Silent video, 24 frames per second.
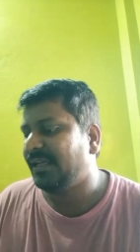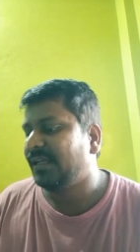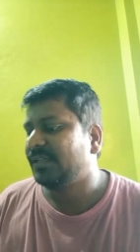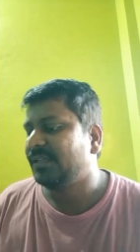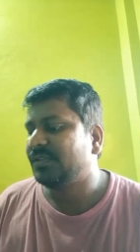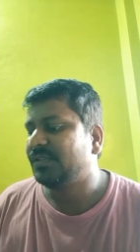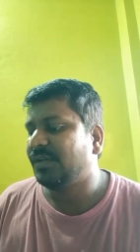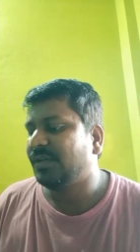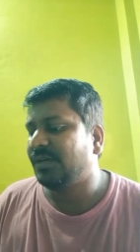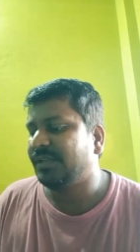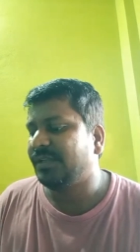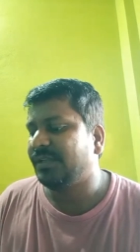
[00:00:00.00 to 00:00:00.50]

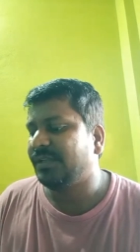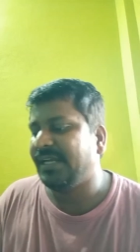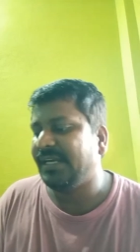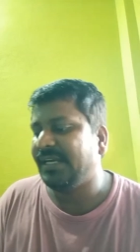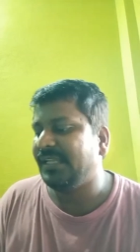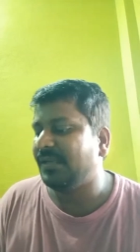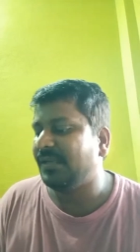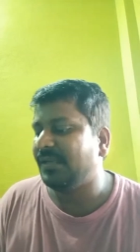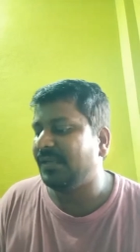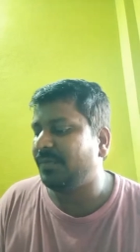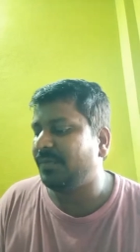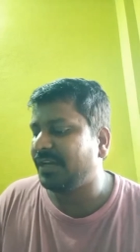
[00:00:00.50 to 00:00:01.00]
So that is
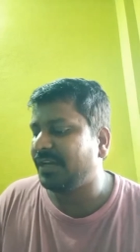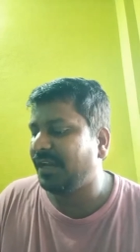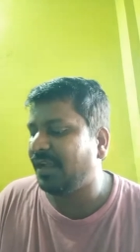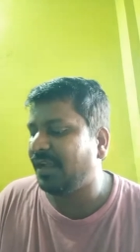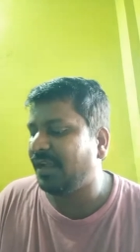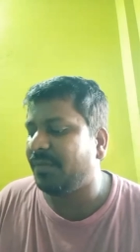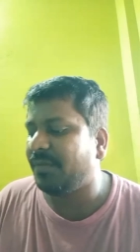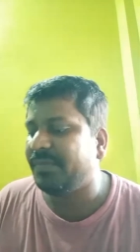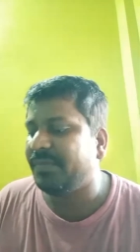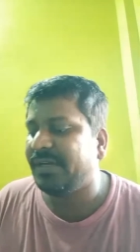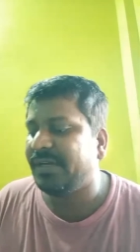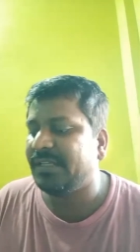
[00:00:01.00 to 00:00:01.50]
about
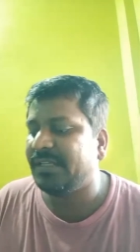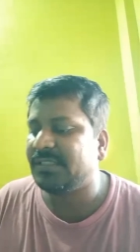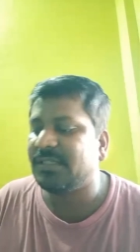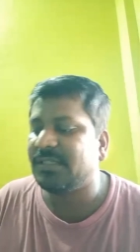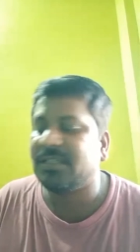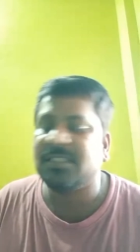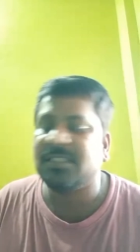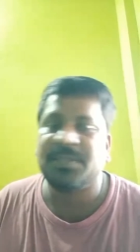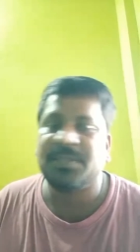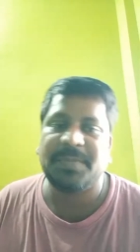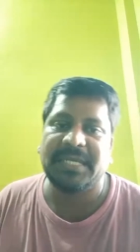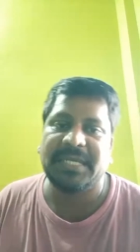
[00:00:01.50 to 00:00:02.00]
recombination
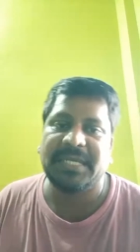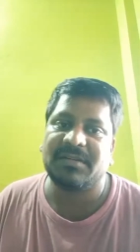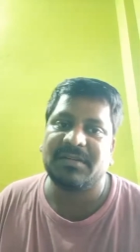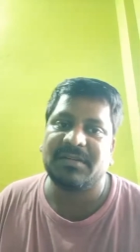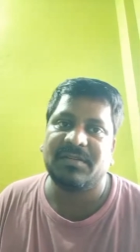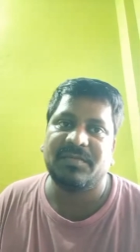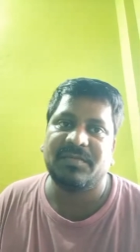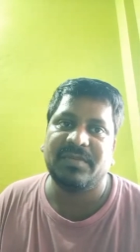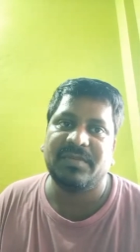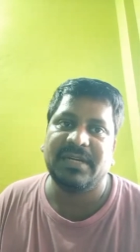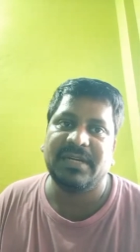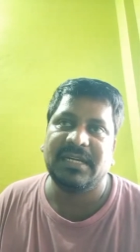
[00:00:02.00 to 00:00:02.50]
of spectrum
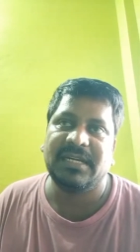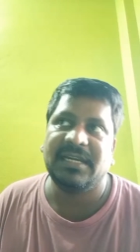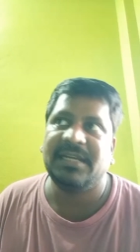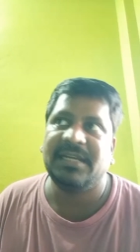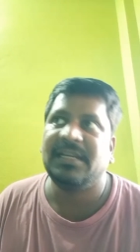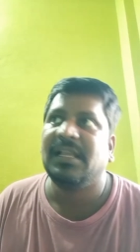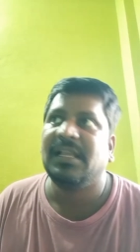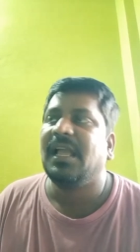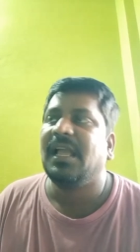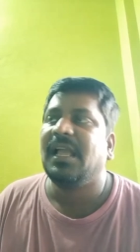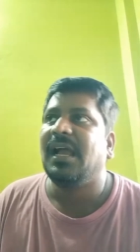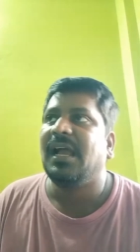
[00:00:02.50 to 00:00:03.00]
of white light.
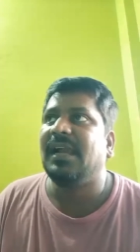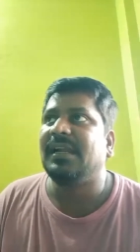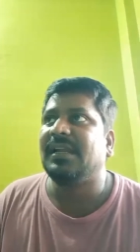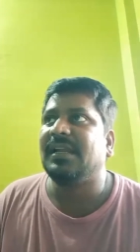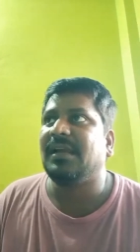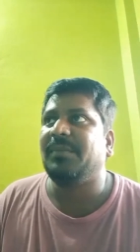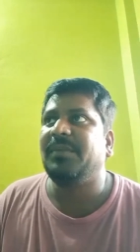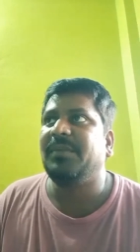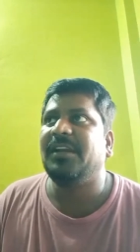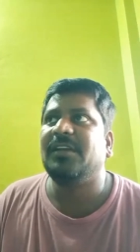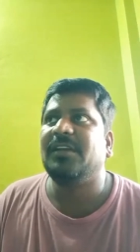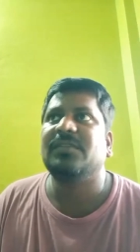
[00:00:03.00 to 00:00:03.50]
And
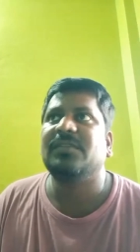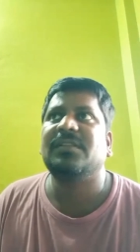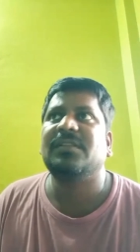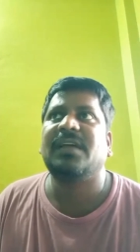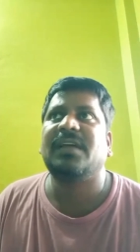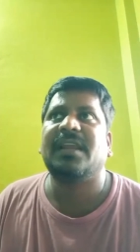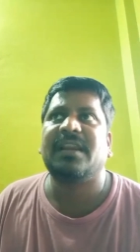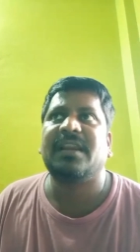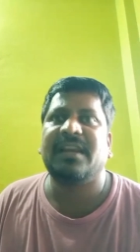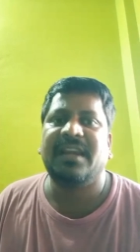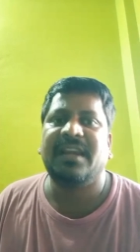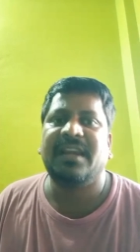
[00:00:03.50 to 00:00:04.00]
coming to the
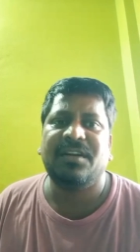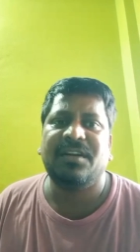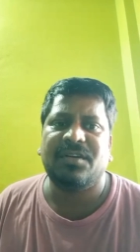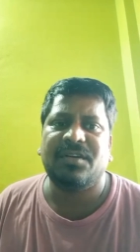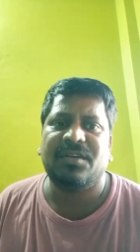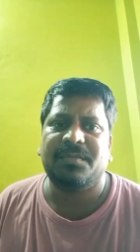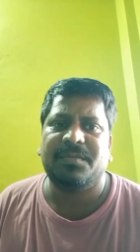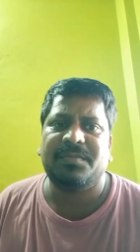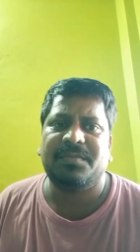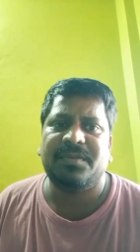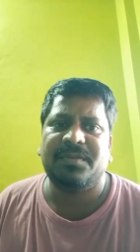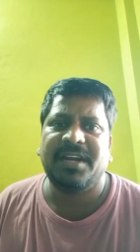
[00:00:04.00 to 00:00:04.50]

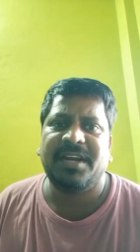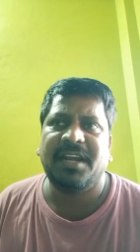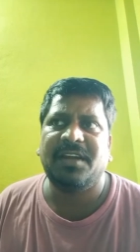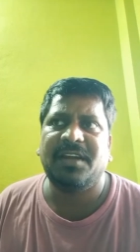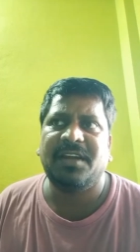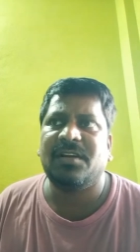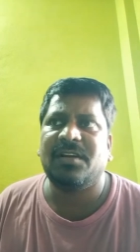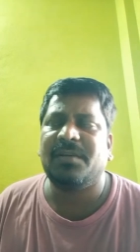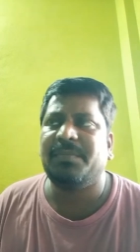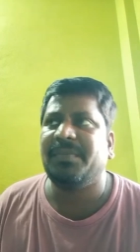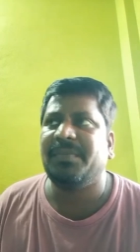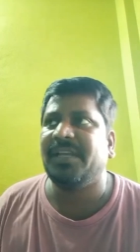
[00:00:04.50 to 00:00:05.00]
raindrop,
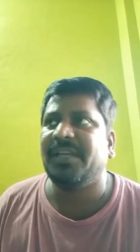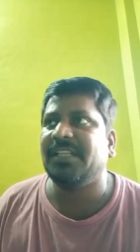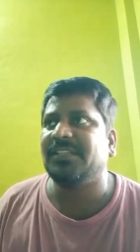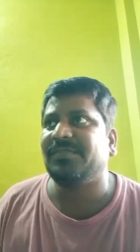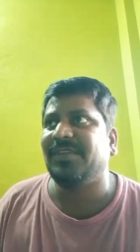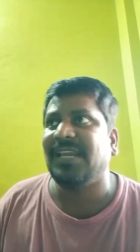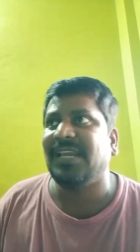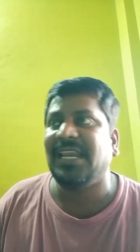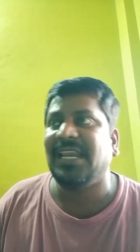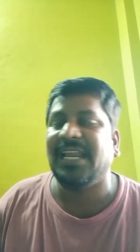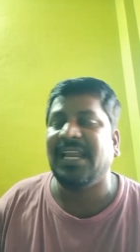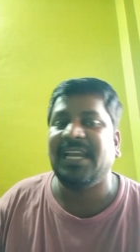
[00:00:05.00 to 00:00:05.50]
raindrop means
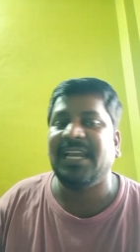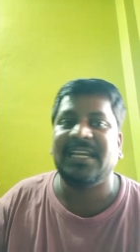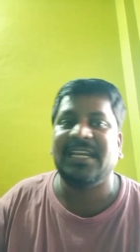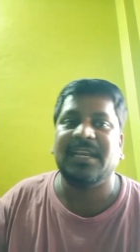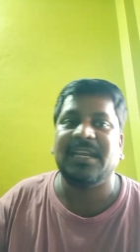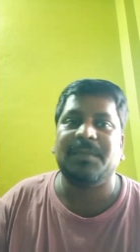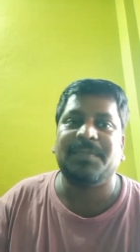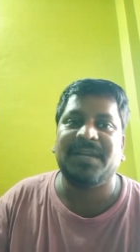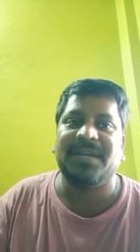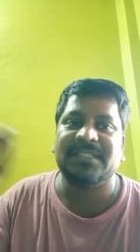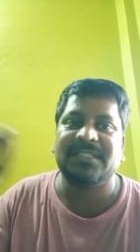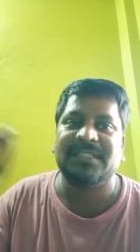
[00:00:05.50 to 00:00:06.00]
when light ray
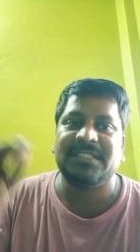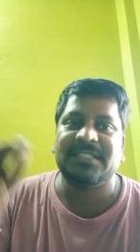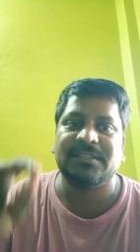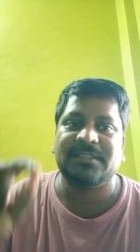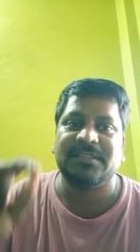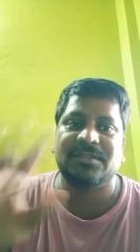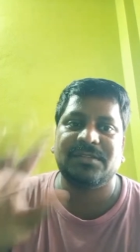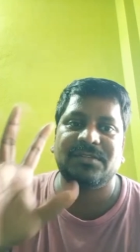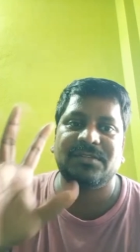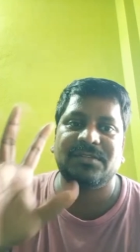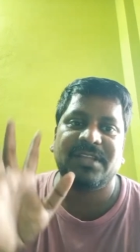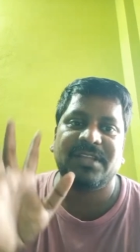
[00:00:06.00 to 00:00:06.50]
passes
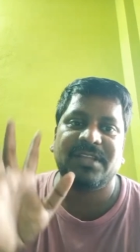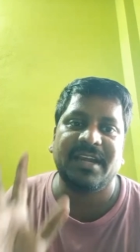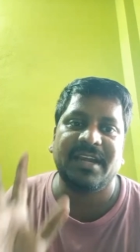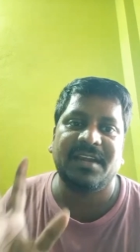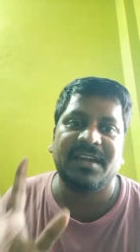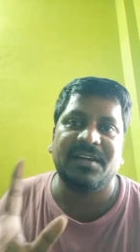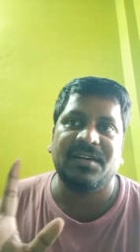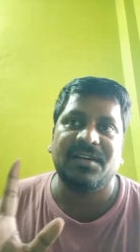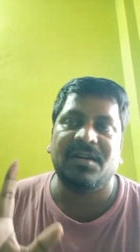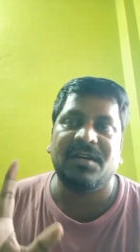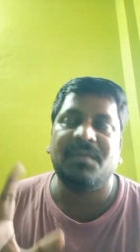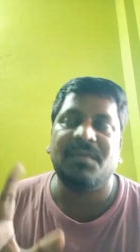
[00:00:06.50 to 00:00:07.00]
through the
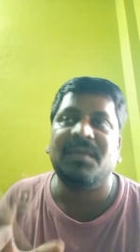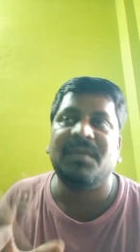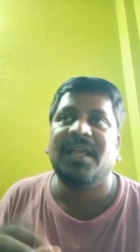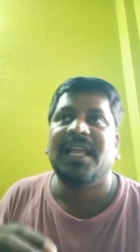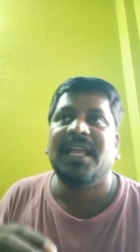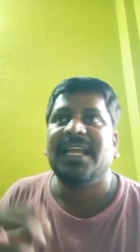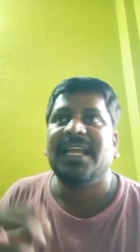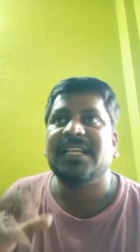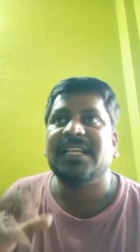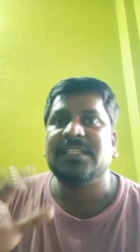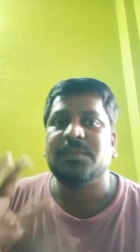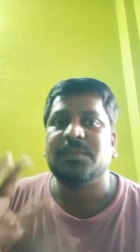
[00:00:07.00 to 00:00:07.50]
raindrop,
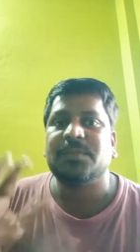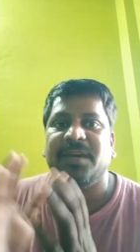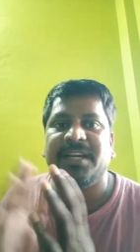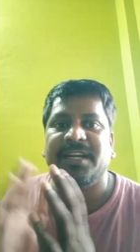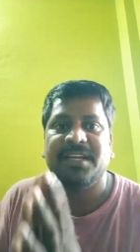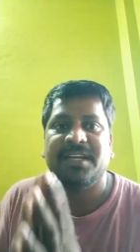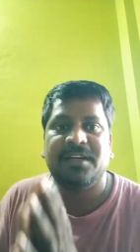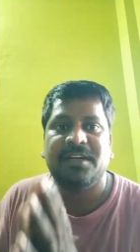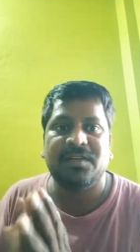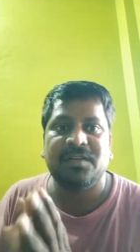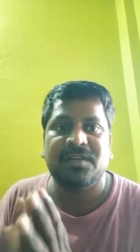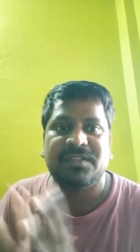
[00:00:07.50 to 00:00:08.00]
it's split
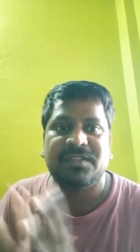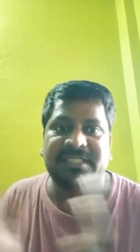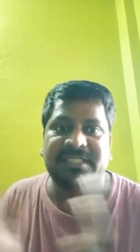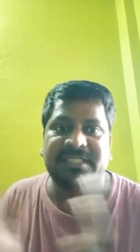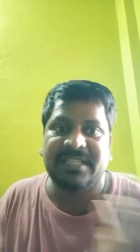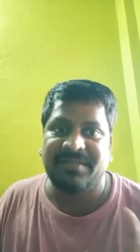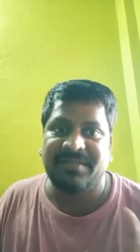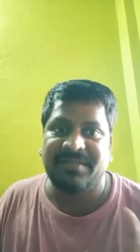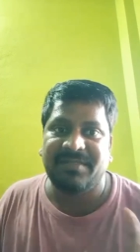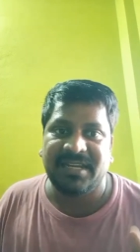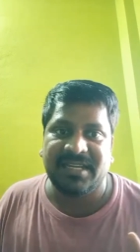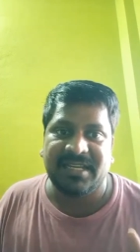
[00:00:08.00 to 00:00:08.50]
into
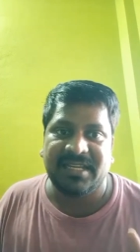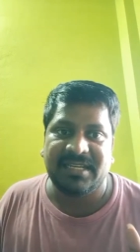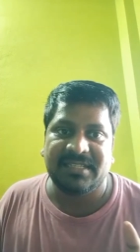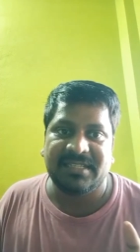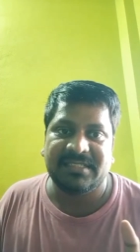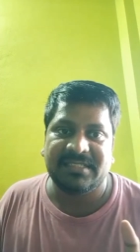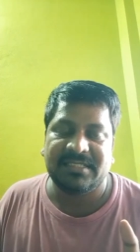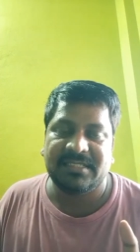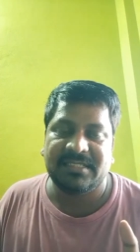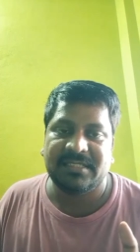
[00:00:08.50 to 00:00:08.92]
7 colors.